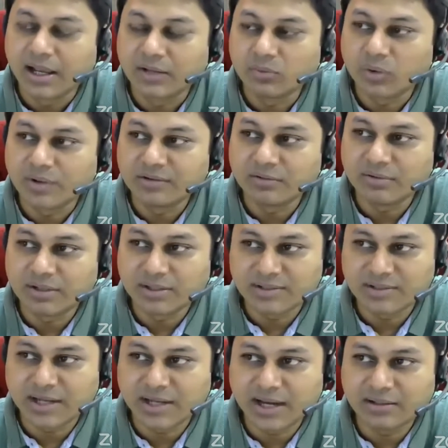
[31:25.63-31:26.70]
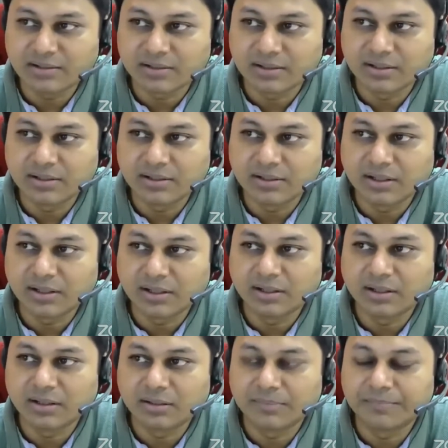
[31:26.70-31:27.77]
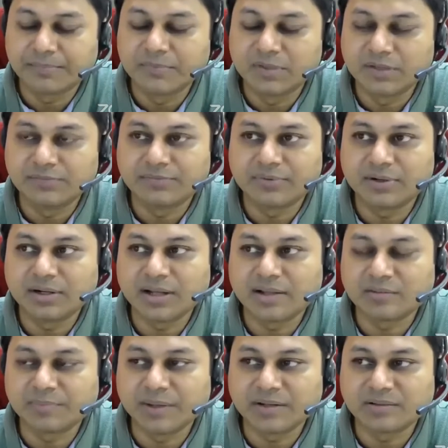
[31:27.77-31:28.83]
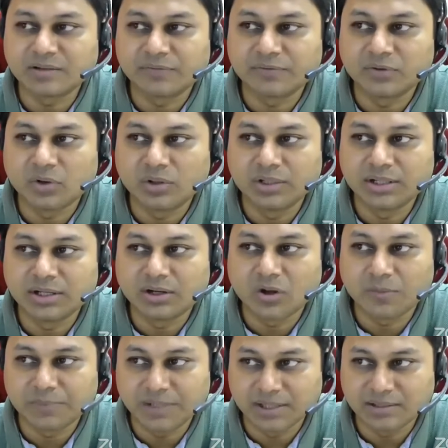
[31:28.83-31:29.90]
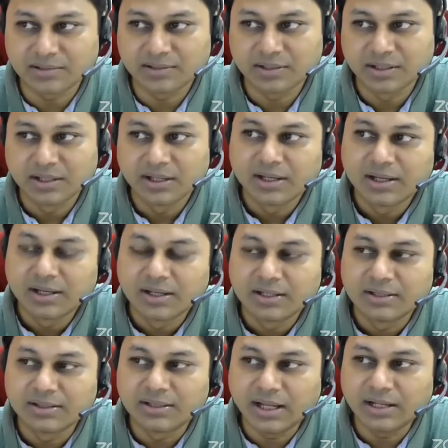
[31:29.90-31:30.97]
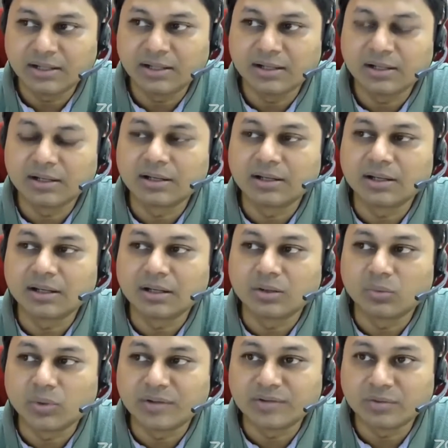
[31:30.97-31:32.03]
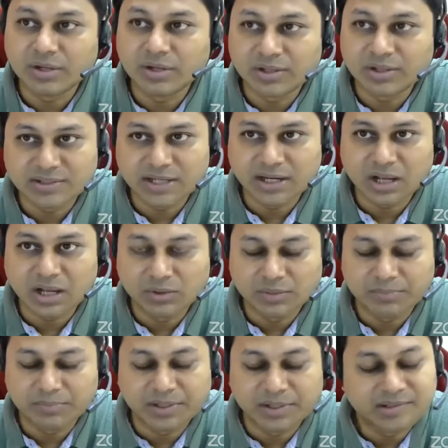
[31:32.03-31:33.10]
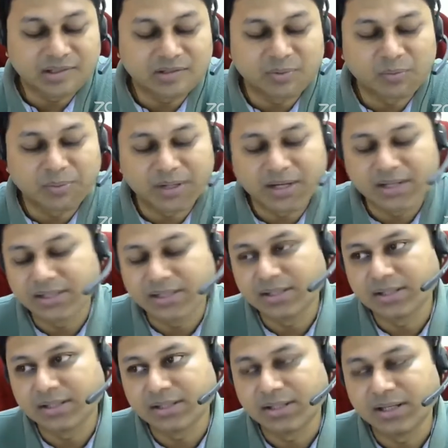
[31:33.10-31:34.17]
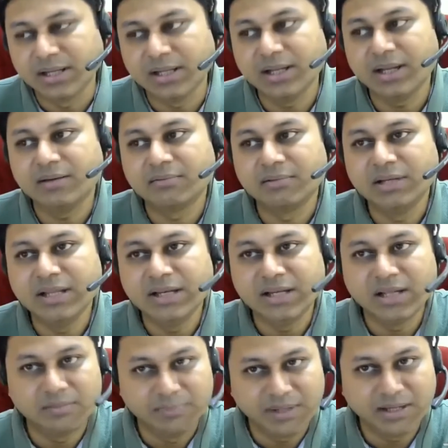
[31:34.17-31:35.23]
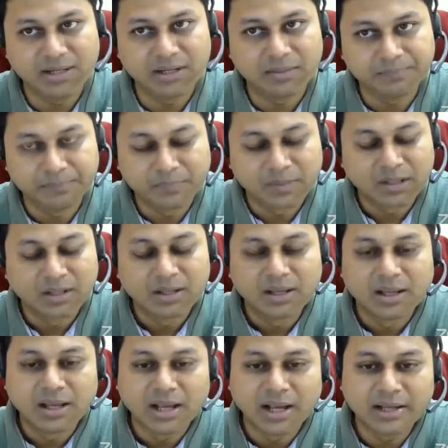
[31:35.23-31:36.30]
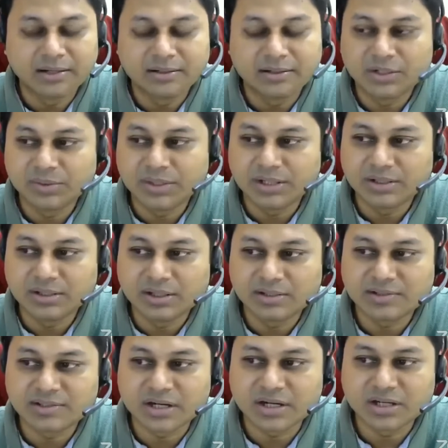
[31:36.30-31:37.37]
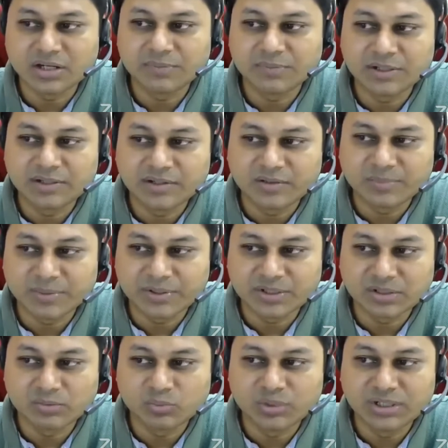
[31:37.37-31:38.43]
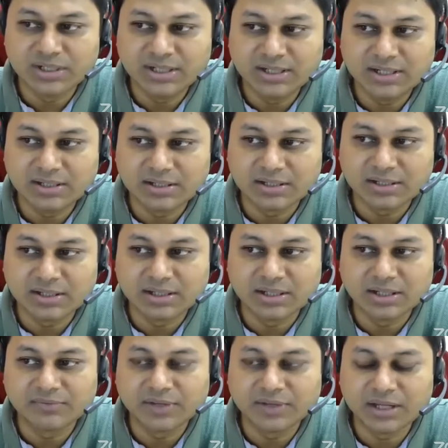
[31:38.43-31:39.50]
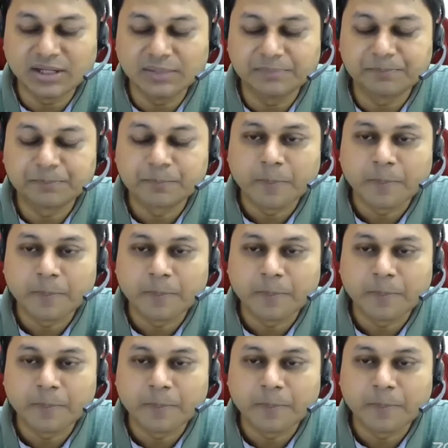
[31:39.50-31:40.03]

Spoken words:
And once you understand the different aspects of nonlinear optics, then once you understand how the pulse is propagating in a linear medium, and during the study of the dispersion, we did it in a very